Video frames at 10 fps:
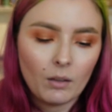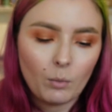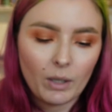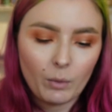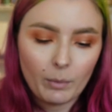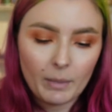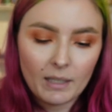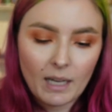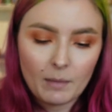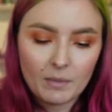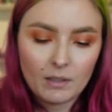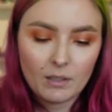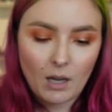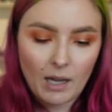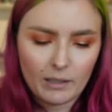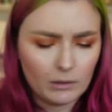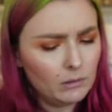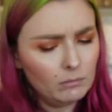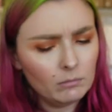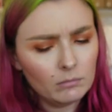When a woman named
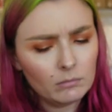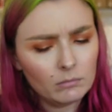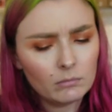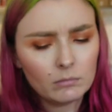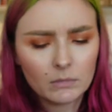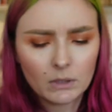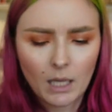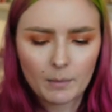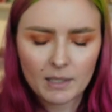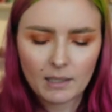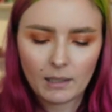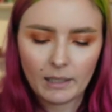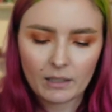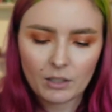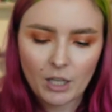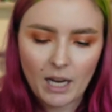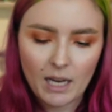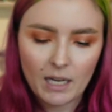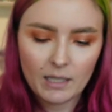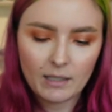Dial comes to collect
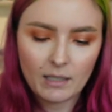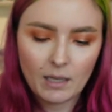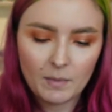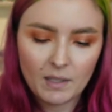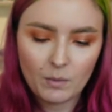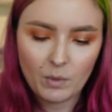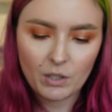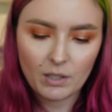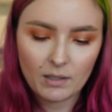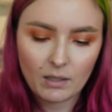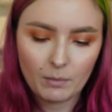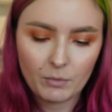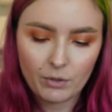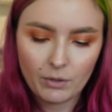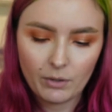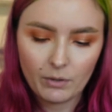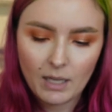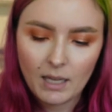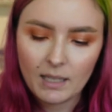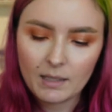Che, it seems his wish has come true.
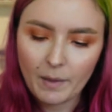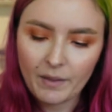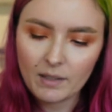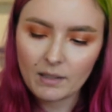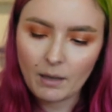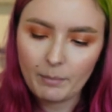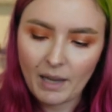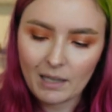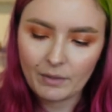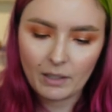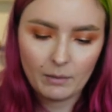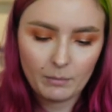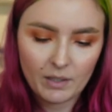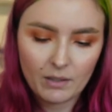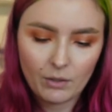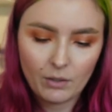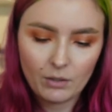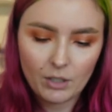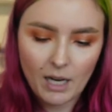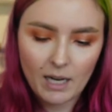His mother has come back for him, but soon
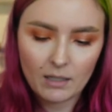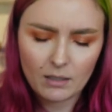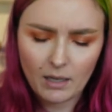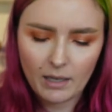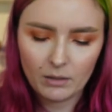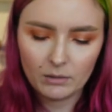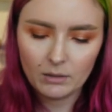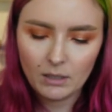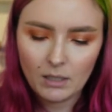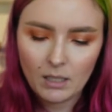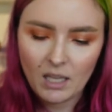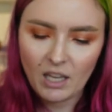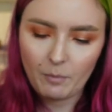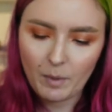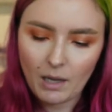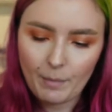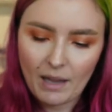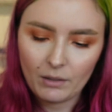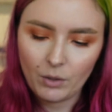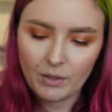Che and Dial have become
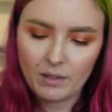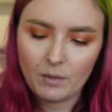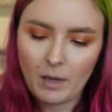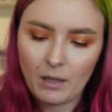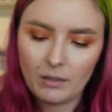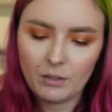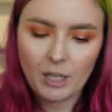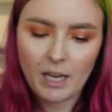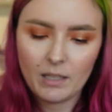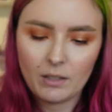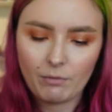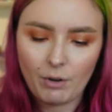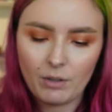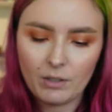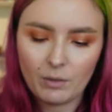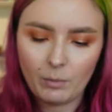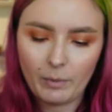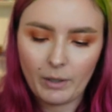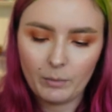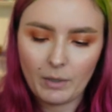outlaws as well, and Che is thrown into a
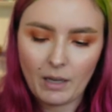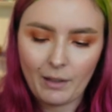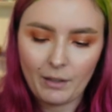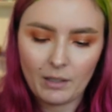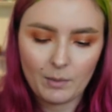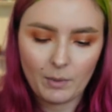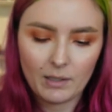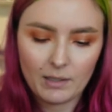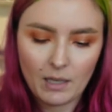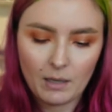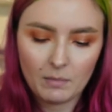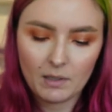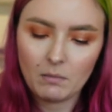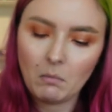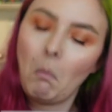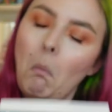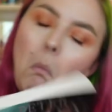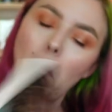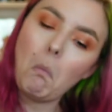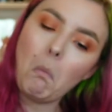world where nothing is what it seems.
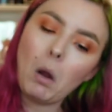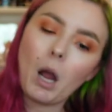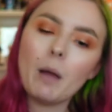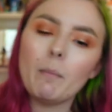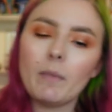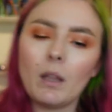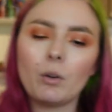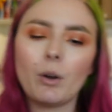Okay, that'll